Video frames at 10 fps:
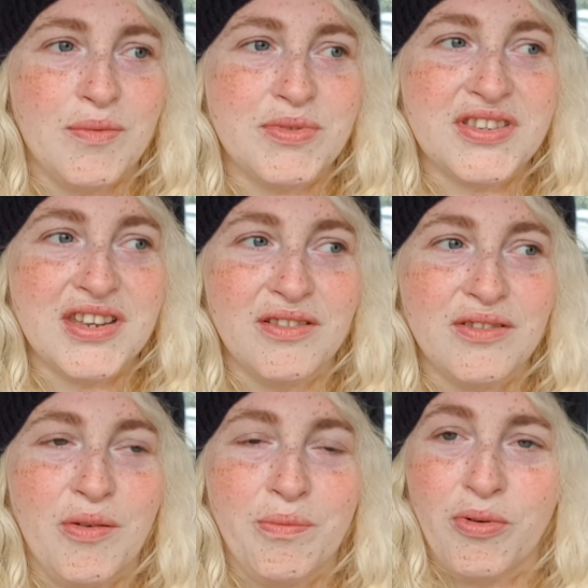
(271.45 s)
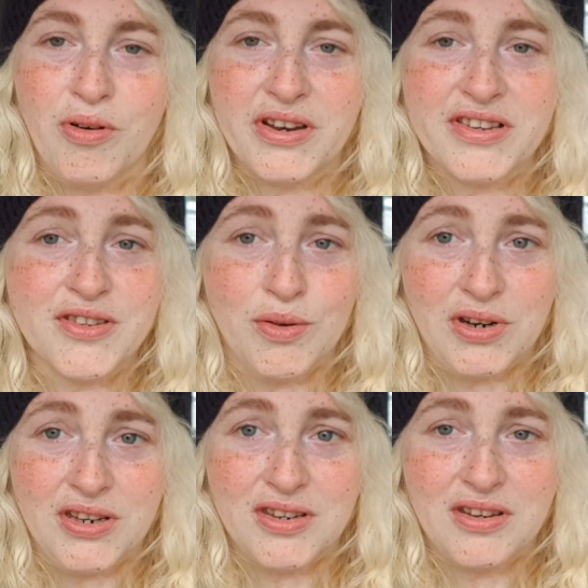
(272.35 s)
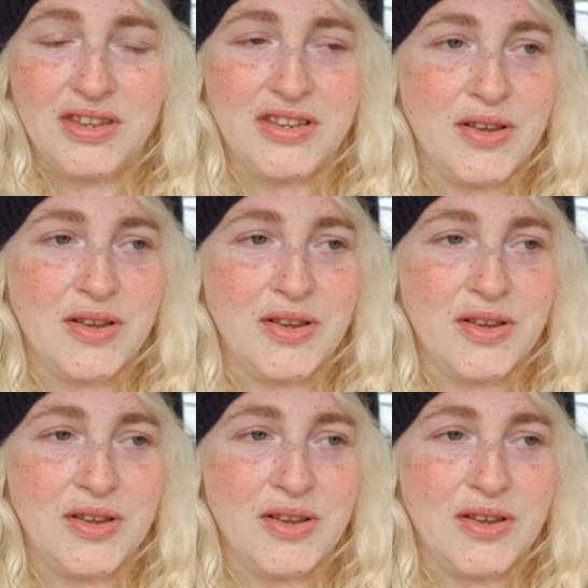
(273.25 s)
still on board. I still want to do this.